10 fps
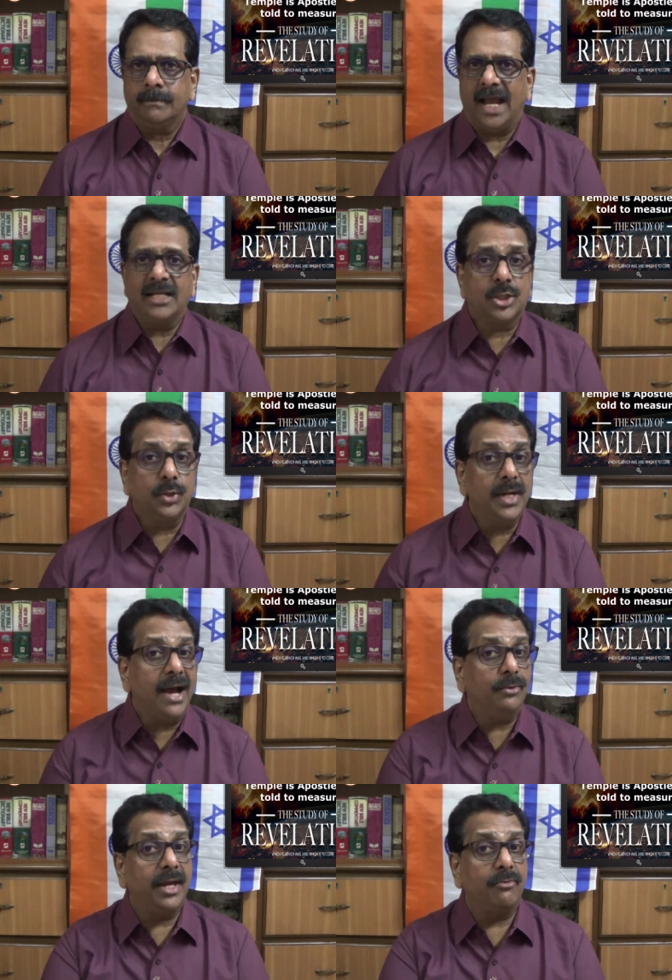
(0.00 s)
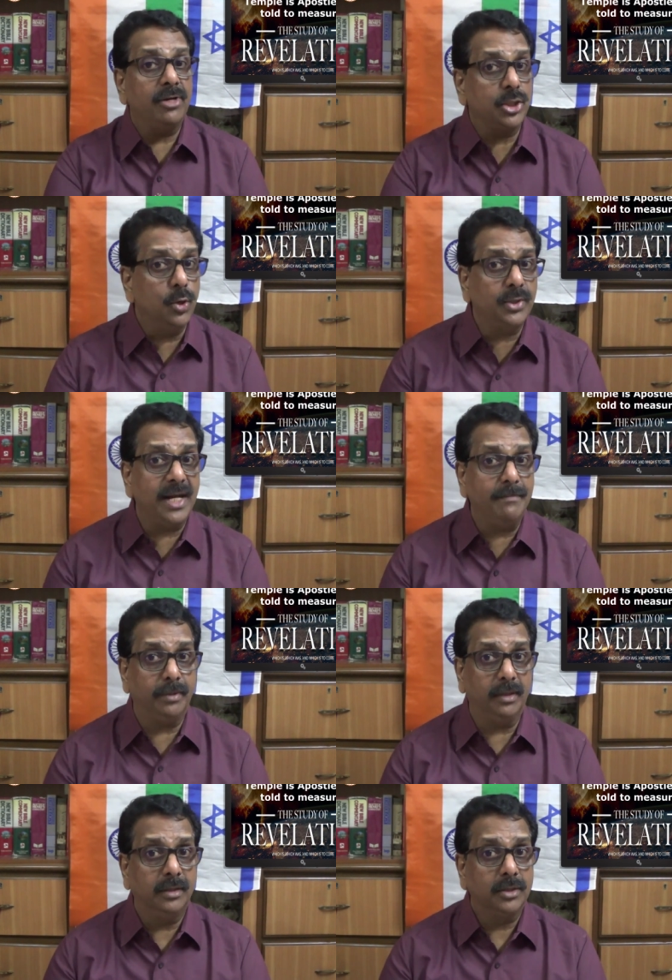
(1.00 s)
And so now there is no
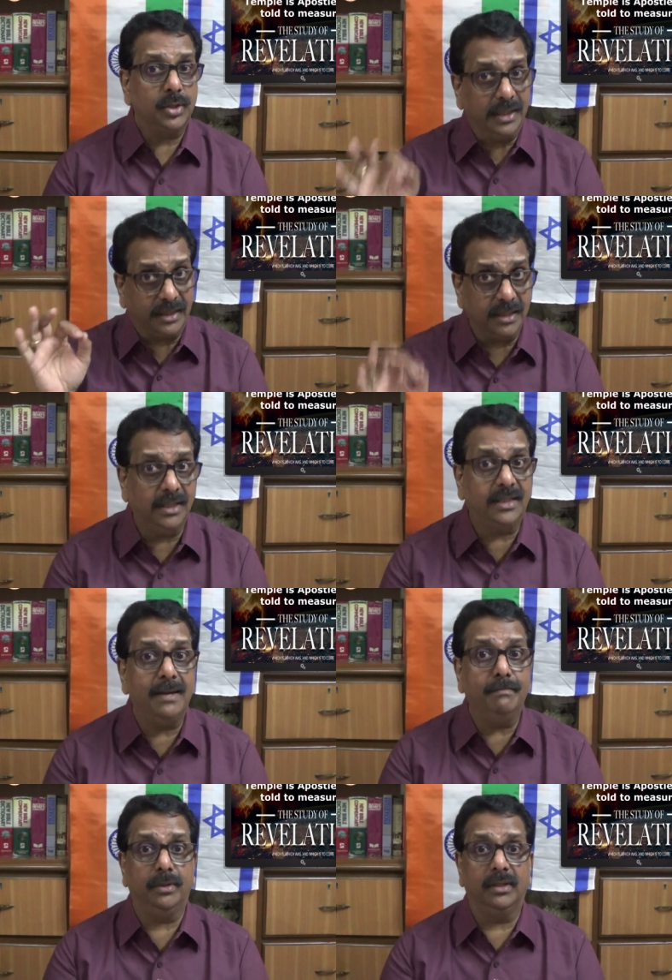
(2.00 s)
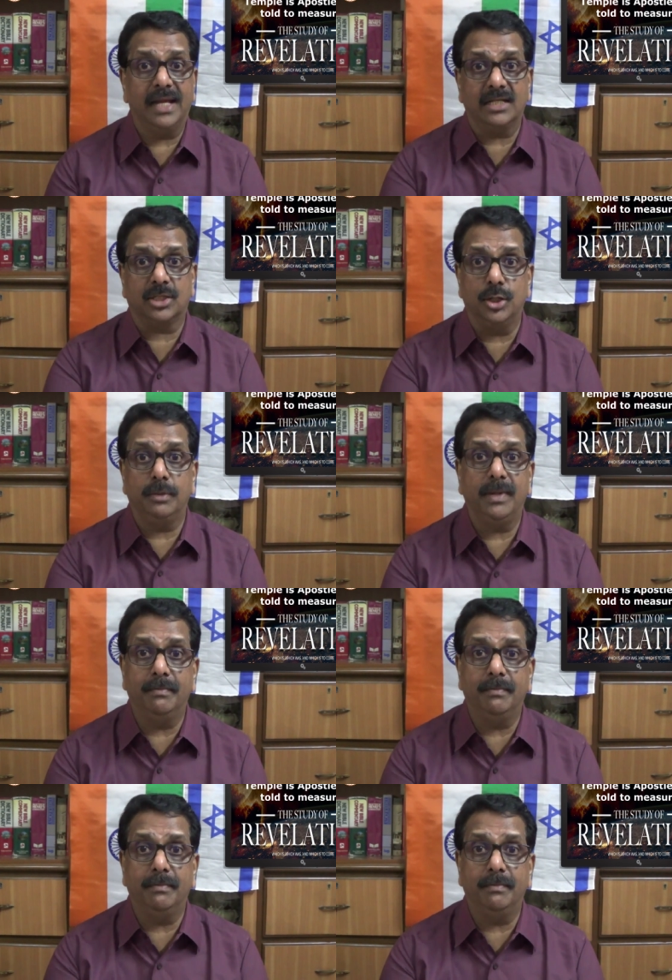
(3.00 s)
temple. So the third temple that is going to be